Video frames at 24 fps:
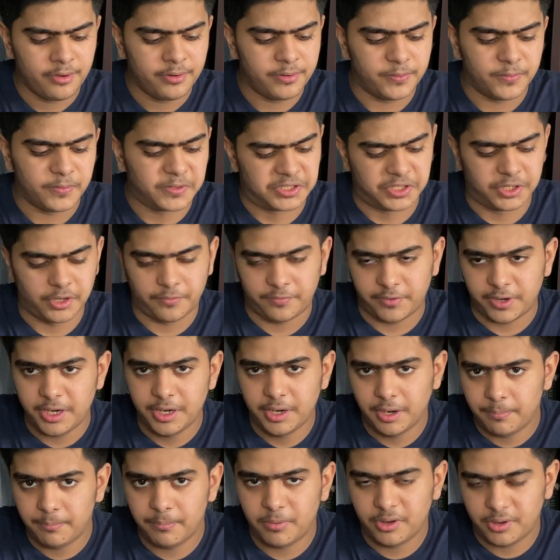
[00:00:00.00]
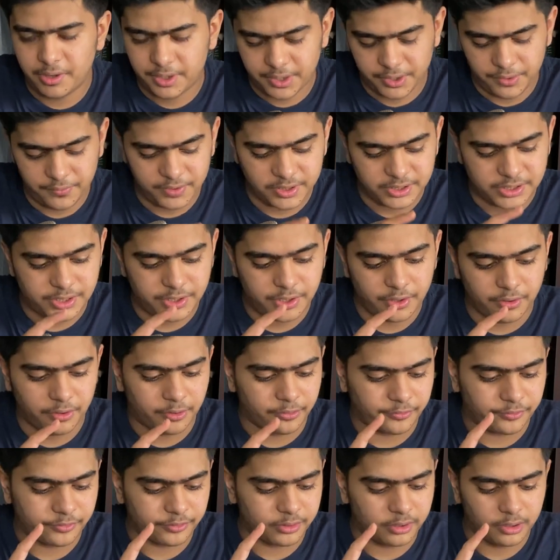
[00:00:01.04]
University of Edinburgh, University
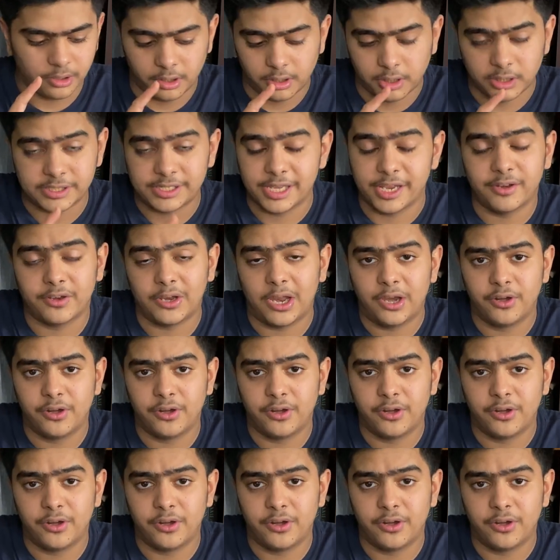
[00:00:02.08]
of St.